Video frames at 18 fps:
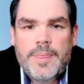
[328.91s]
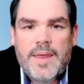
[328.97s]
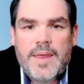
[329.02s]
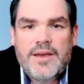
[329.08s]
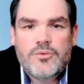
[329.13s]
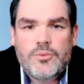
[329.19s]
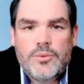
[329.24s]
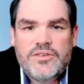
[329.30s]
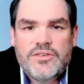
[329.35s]

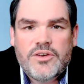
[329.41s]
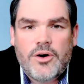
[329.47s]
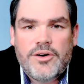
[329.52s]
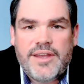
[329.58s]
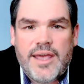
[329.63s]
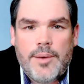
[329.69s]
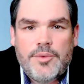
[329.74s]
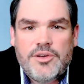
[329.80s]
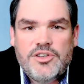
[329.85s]
As we start
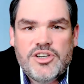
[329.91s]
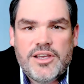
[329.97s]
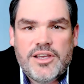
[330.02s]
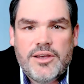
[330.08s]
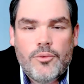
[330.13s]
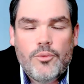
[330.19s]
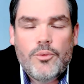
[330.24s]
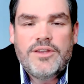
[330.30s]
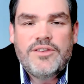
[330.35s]
damaging
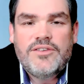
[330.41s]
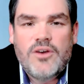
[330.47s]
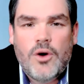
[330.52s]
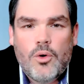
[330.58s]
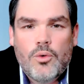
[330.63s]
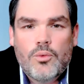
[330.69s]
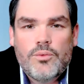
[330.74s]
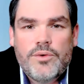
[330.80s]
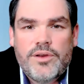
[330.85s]
it, we
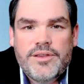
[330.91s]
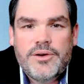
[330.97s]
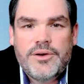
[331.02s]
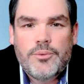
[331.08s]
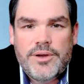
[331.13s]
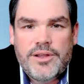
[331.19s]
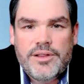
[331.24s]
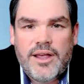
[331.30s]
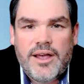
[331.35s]
don't really
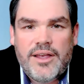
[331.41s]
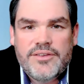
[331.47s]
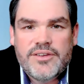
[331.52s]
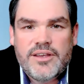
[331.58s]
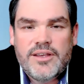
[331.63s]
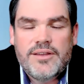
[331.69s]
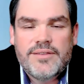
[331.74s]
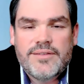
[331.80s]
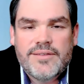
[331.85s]
realize
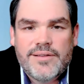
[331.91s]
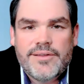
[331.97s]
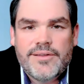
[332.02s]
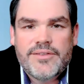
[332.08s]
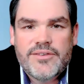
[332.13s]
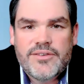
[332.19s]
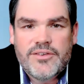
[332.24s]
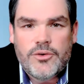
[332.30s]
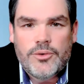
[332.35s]
it until
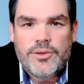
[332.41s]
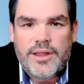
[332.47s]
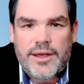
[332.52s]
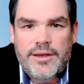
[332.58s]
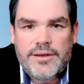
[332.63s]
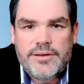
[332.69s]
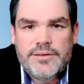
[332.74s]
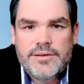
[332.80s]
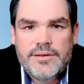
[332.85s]
it's too
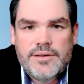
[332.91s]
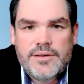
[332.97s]
late.